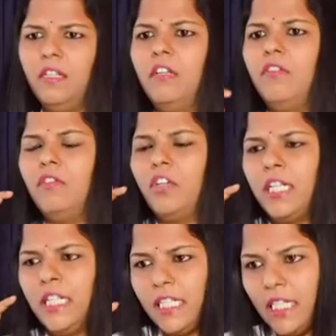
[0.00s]
For
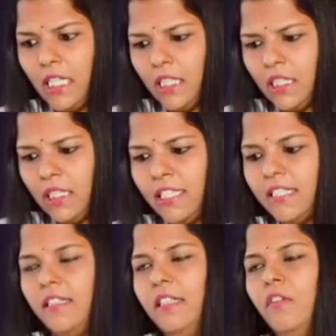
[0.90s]
an adult,
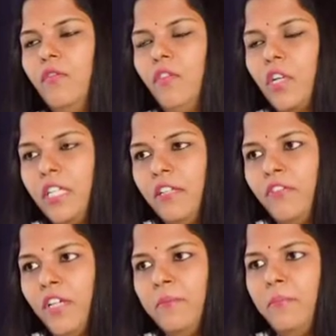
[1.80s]

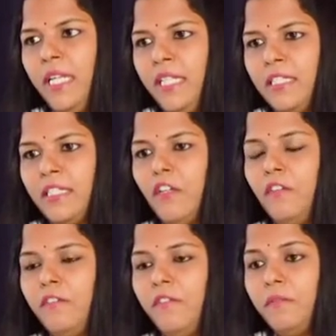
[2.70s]
45 minutes
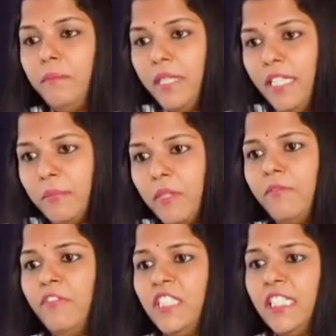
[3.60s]
of minimum
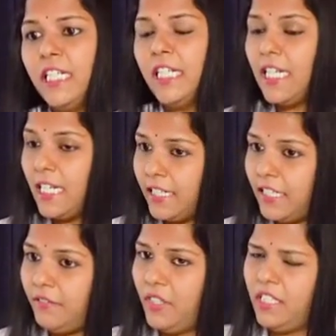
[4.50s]
physical
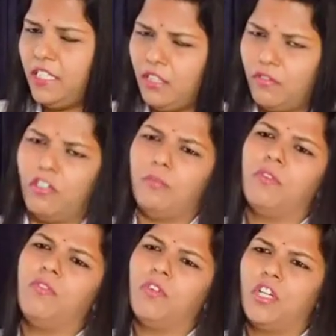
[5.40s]
activity in the form
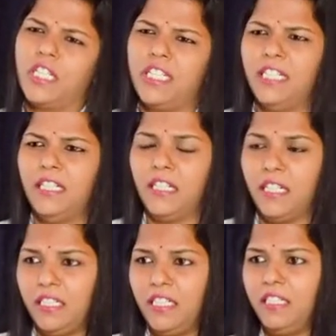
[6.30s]
of walking,
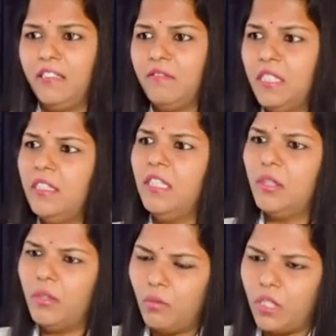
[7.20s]
running,
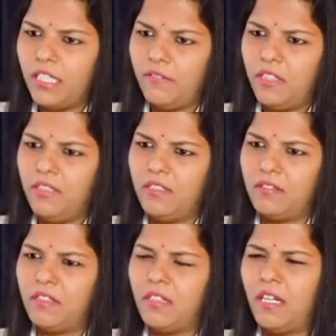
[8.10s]
whatever.
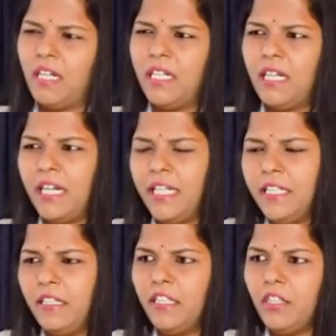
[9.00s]
I
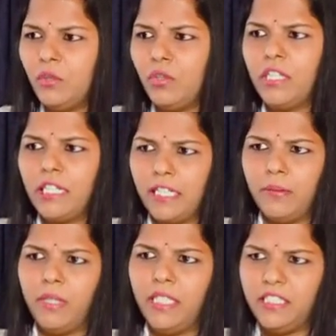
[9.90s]
ideally don't
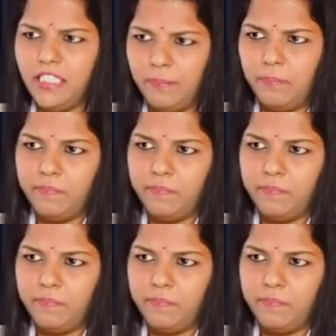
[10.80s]
recommend gym.